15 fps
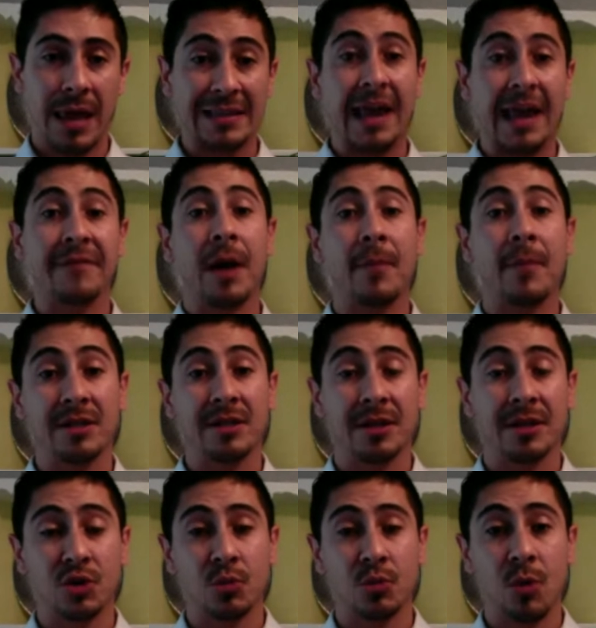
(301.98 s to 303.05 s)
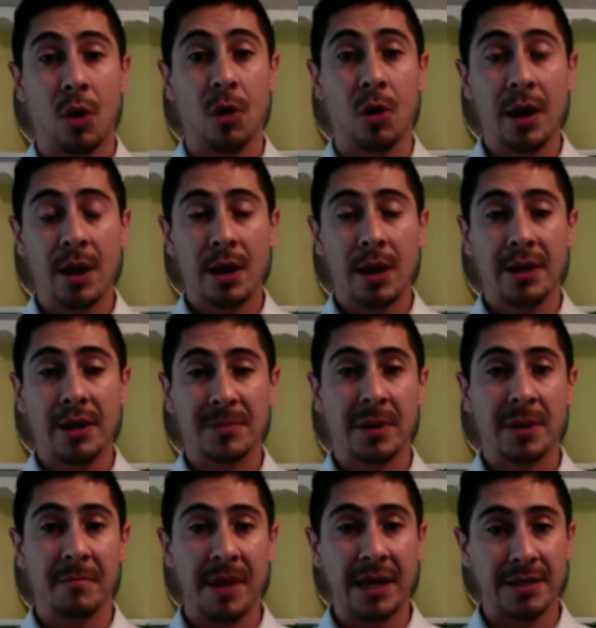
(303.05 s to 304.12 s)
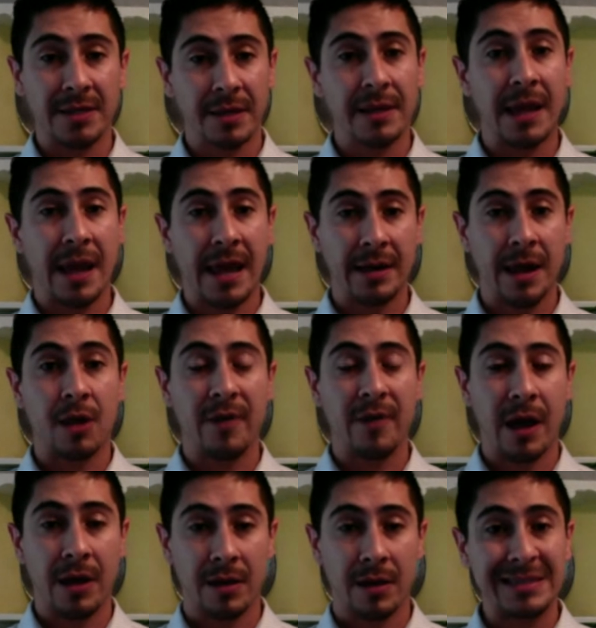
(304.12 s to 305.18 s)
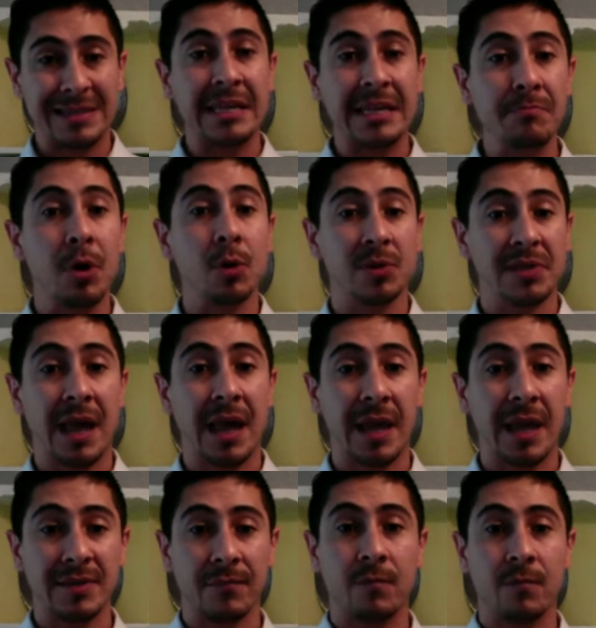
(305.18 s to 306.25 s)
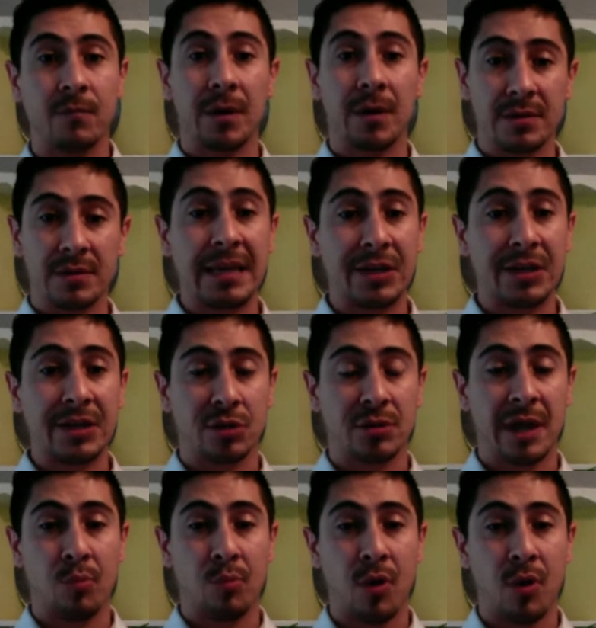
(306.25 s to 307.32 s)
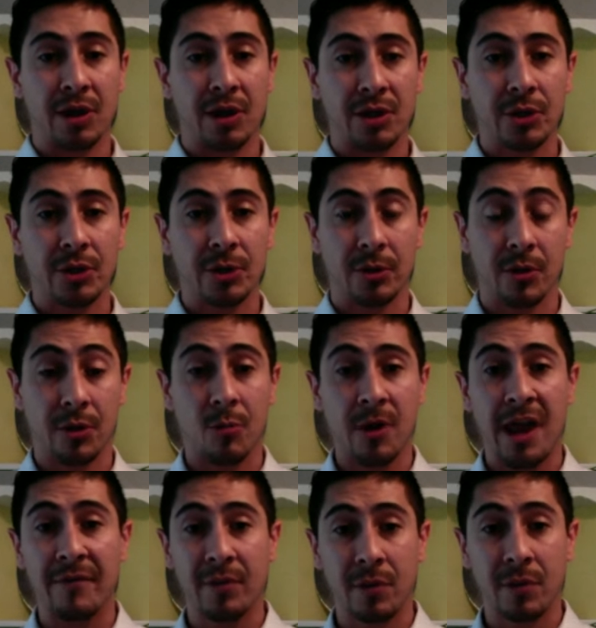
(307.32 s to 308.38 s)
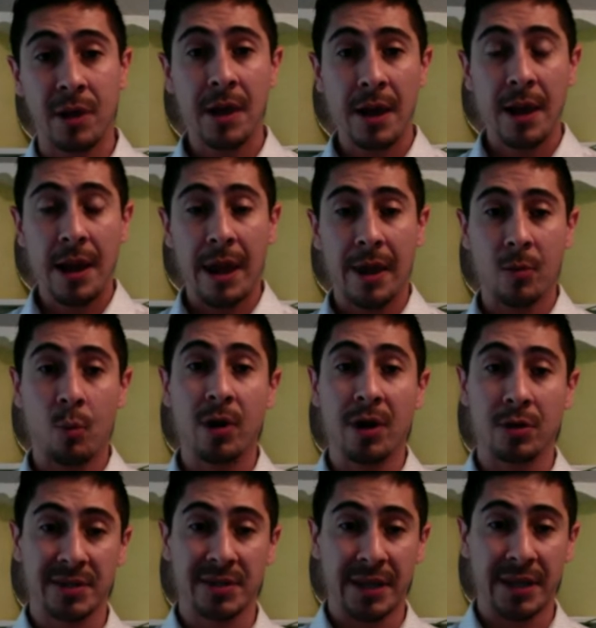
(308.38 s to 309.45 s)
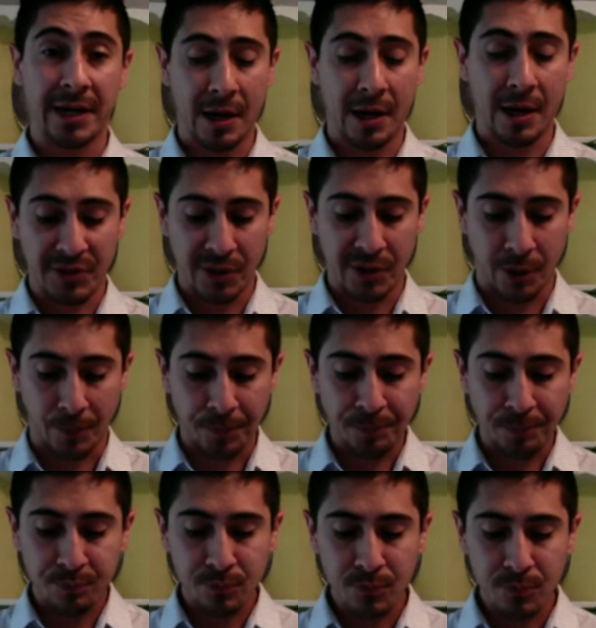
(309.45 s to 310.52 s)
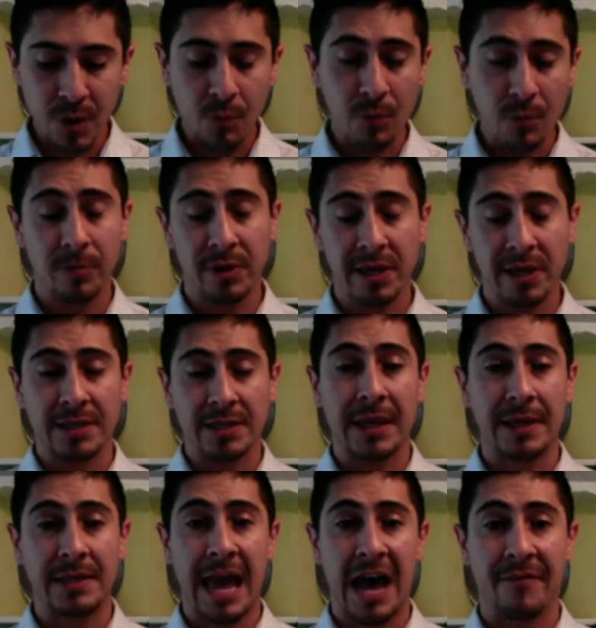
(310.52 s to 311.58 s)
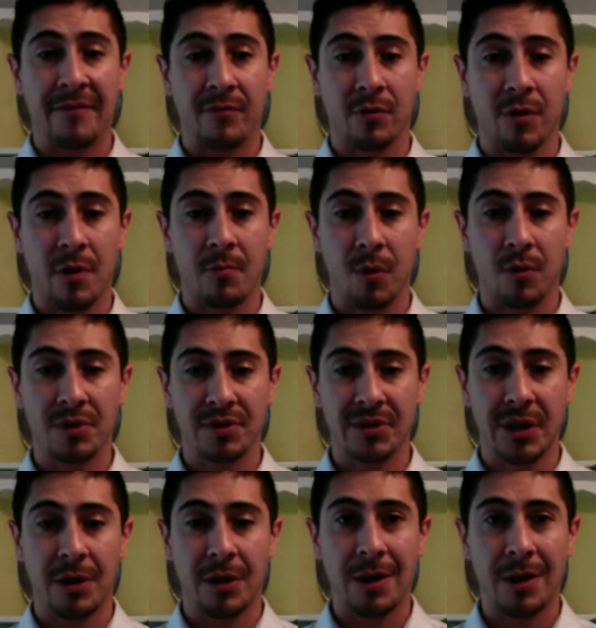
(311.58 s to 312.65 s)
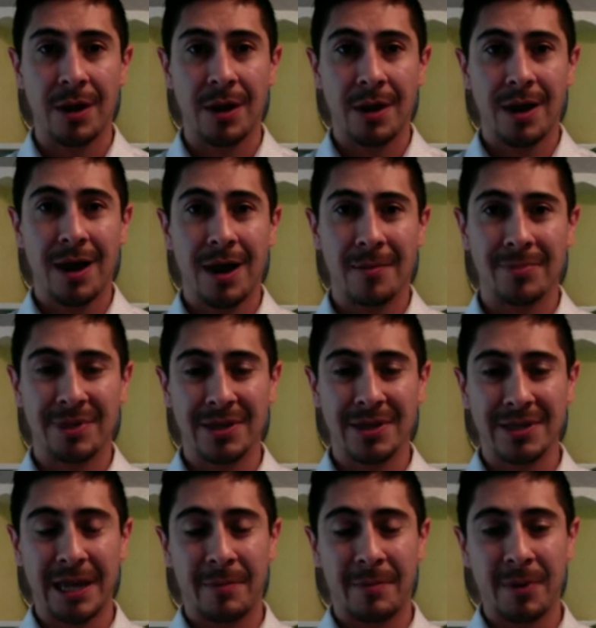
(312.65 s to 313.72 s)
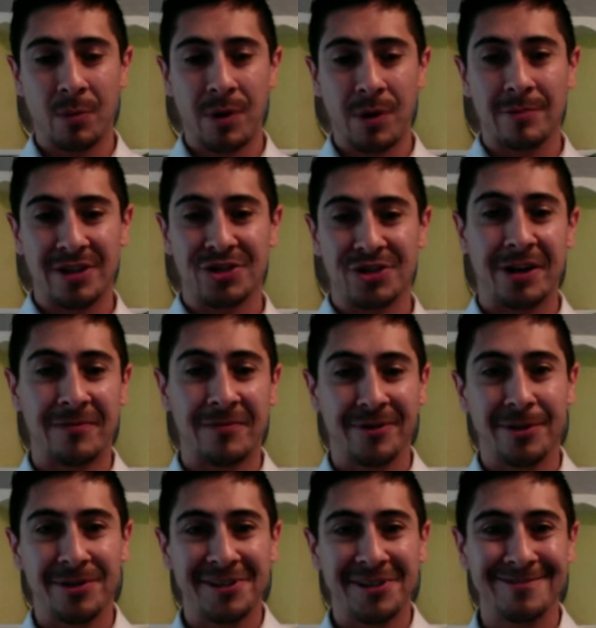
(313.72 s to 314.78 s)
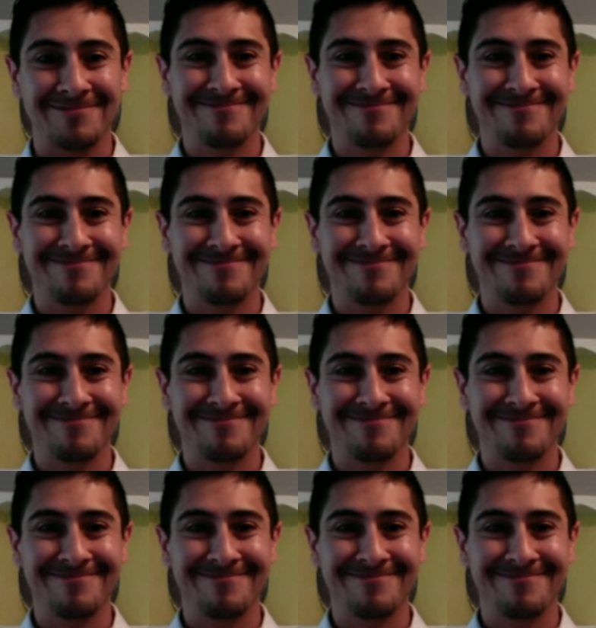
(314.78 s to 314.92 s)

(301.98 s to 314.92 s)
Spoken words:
I come onto this role, it's been amazing that I can now see both sides of what SASE looked like prior to her arrival and what it looks like now. So we're really excited to have her on board. So please help me welcome Ms. Jennifer Coulson.